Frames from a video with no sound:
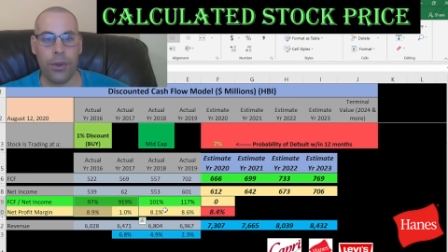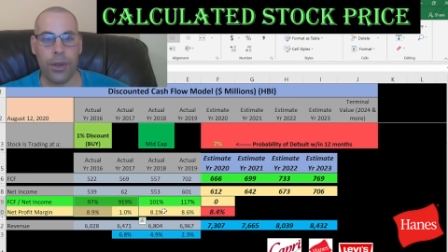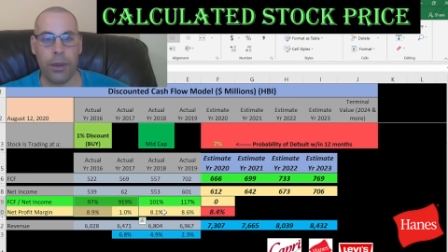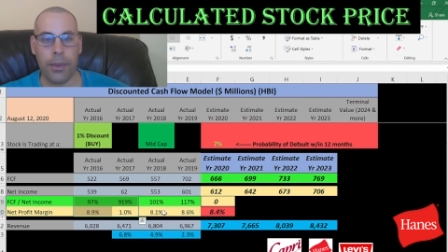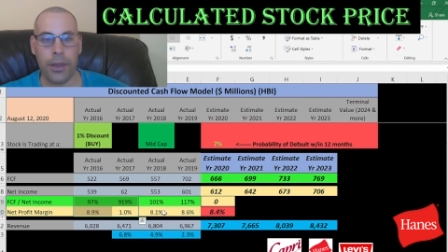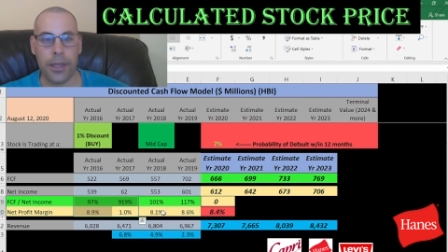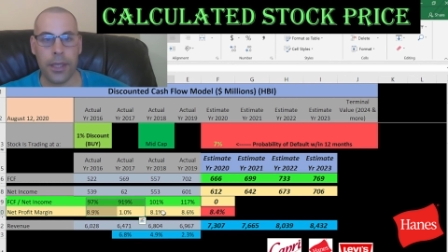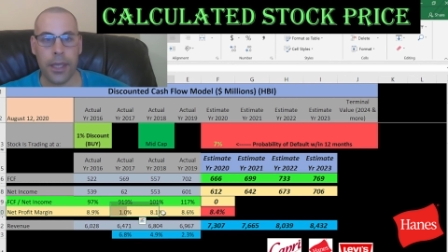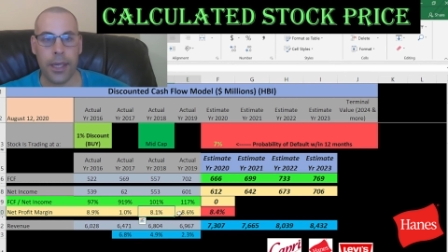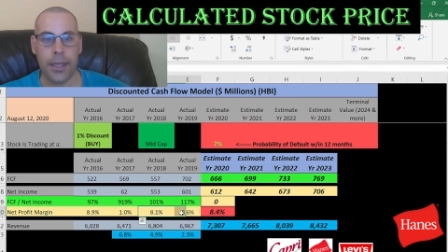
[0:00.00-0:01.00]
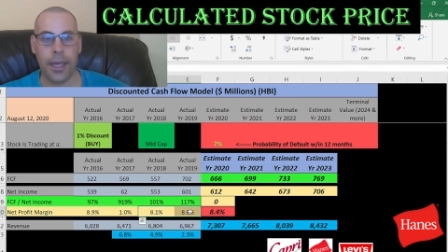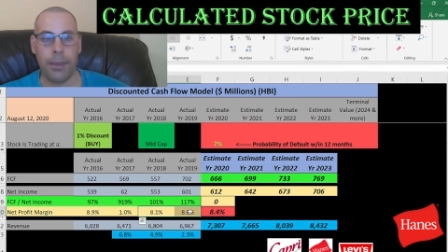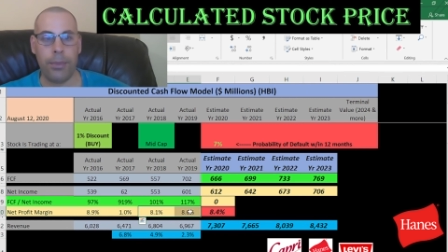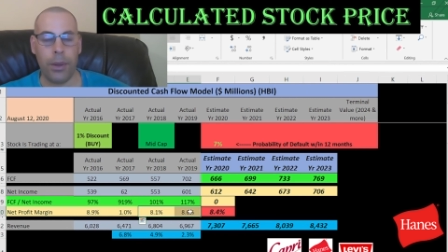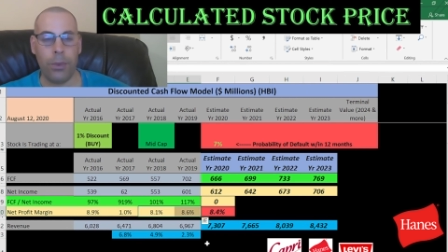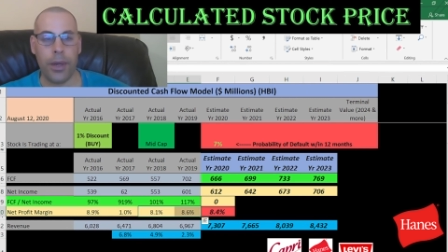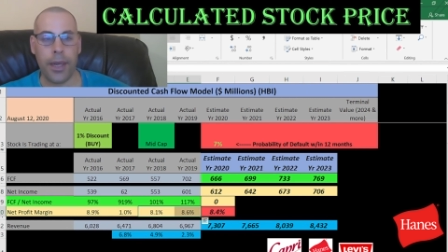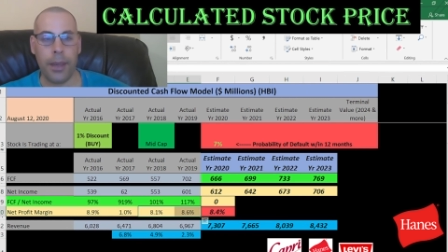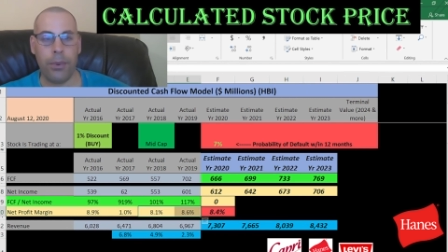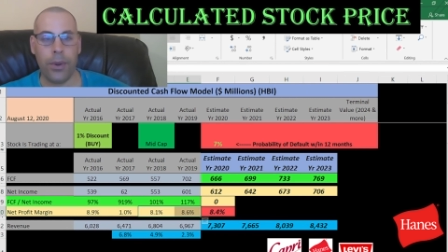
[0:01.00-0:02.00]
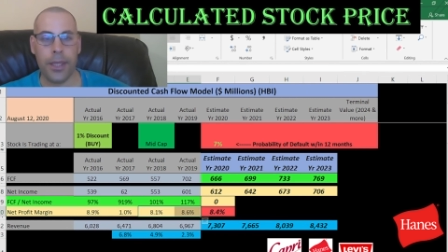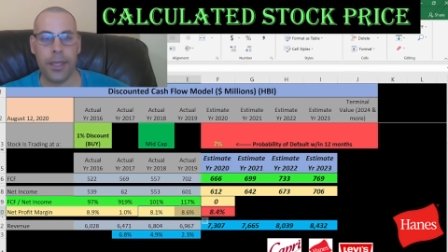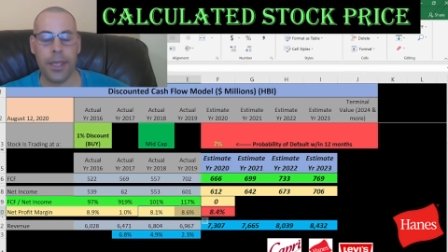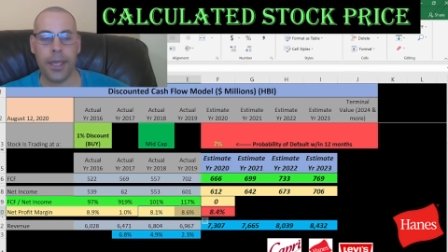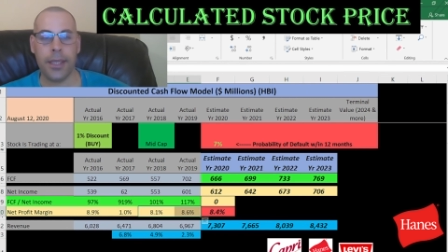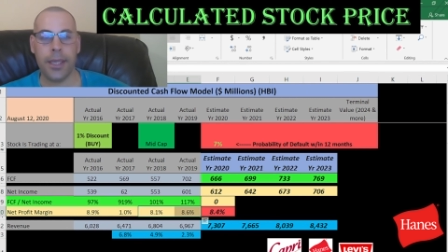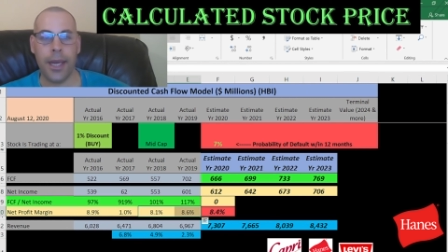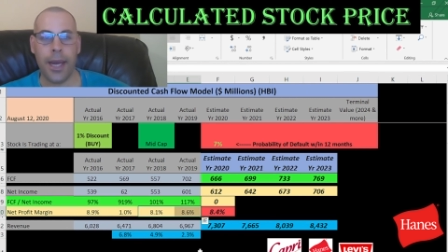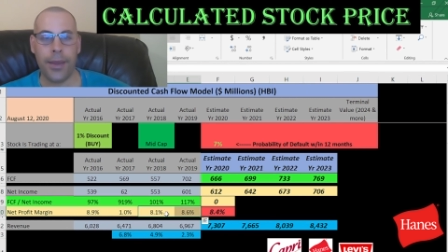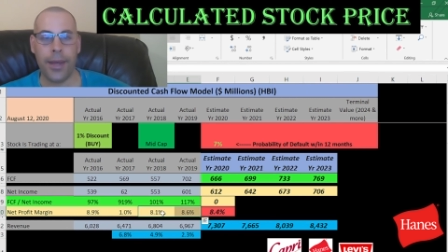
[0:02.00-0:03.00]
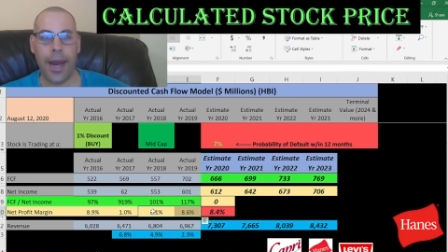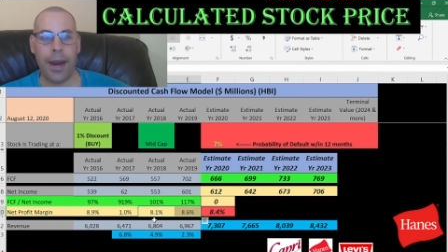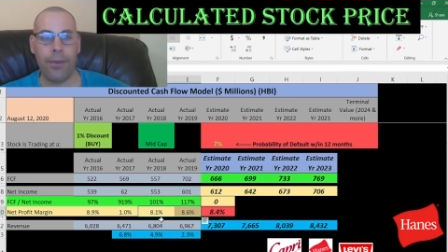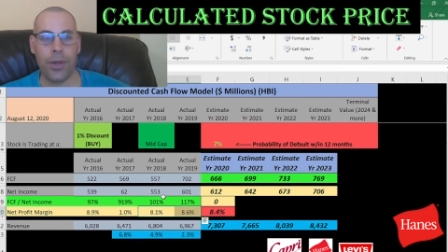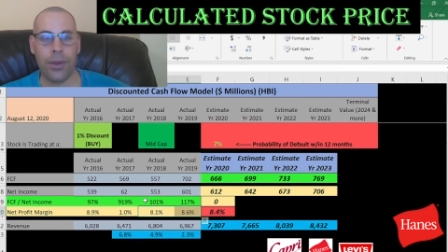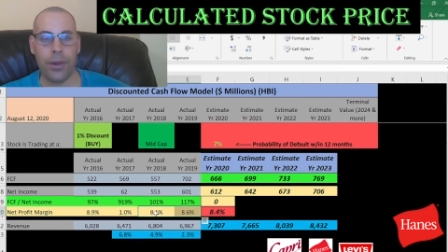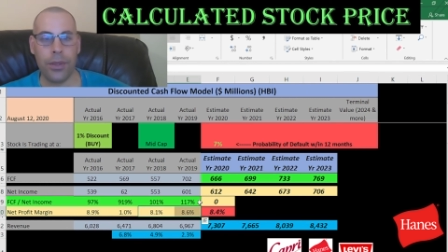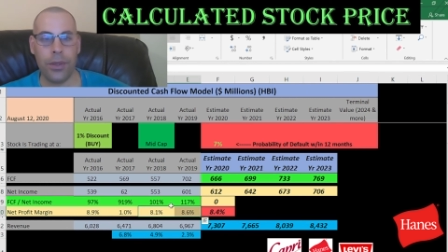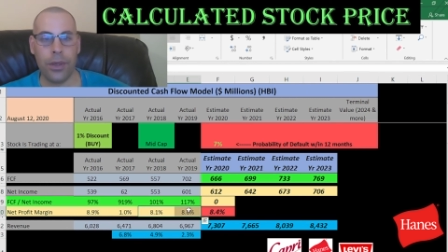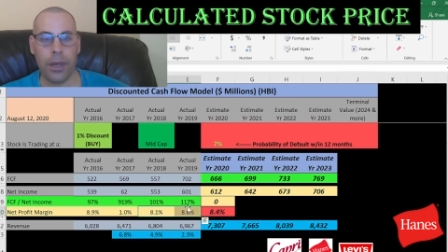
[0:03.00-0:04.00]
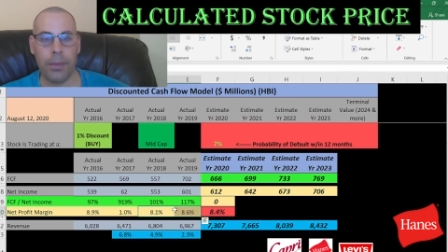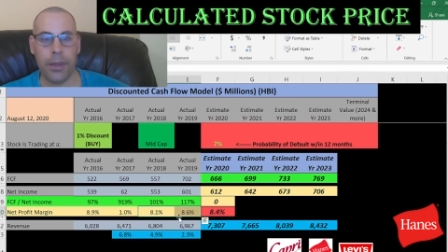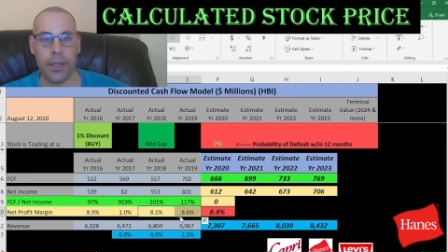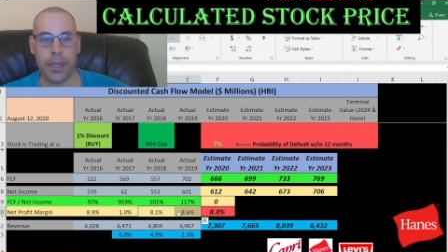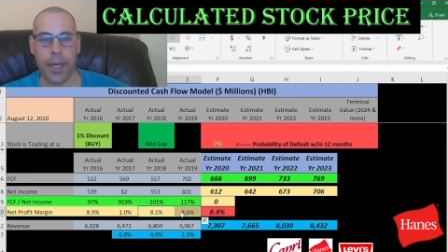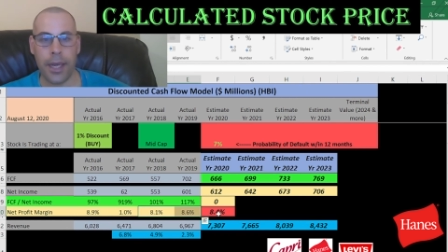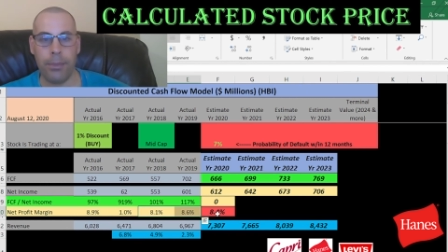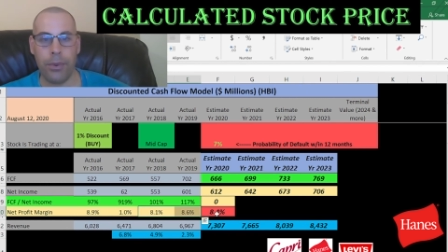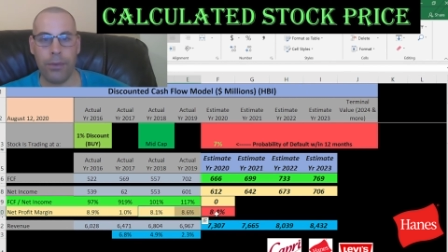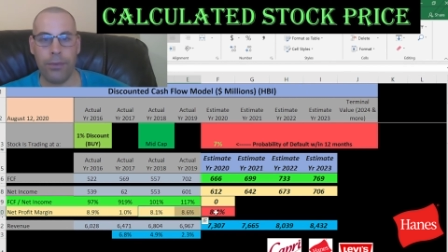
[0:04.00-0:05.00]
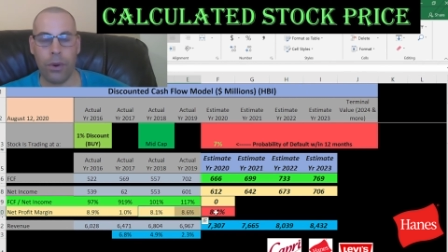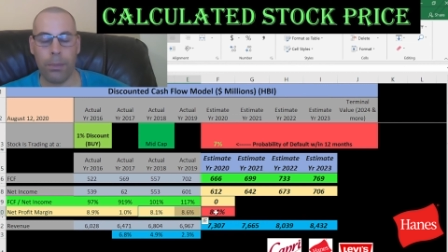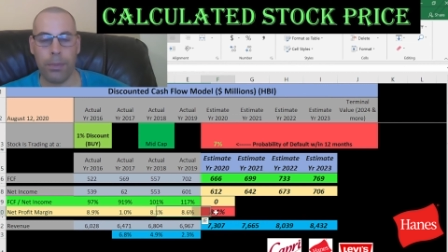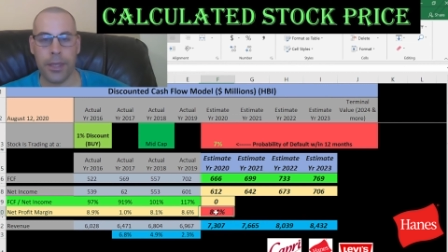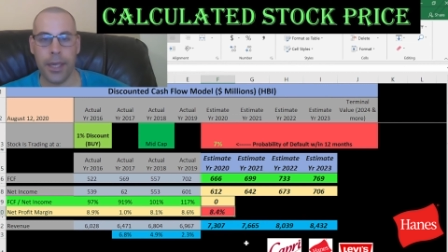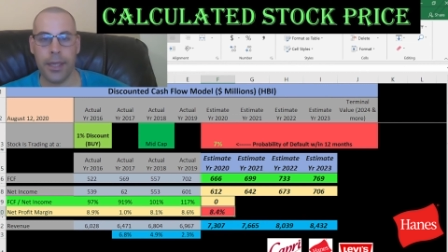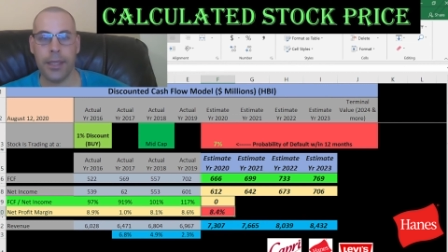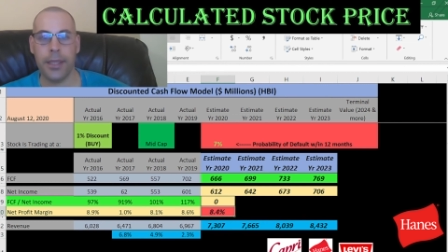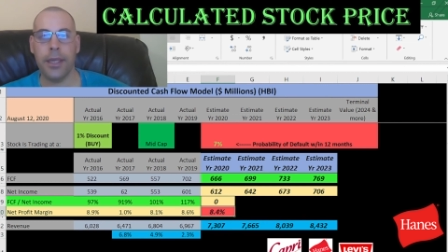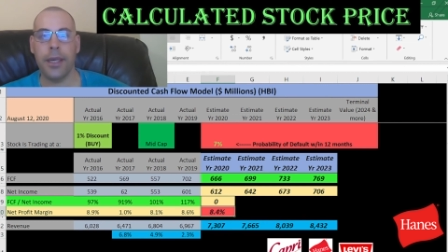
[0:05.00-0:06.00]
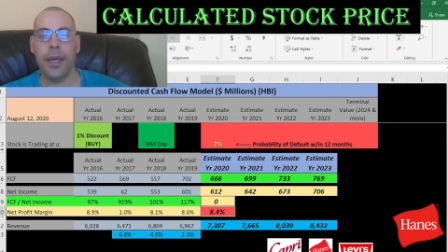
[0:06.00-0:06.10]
numbers is eight point one and eight point six. And the average of those two numbers is eight point four percent.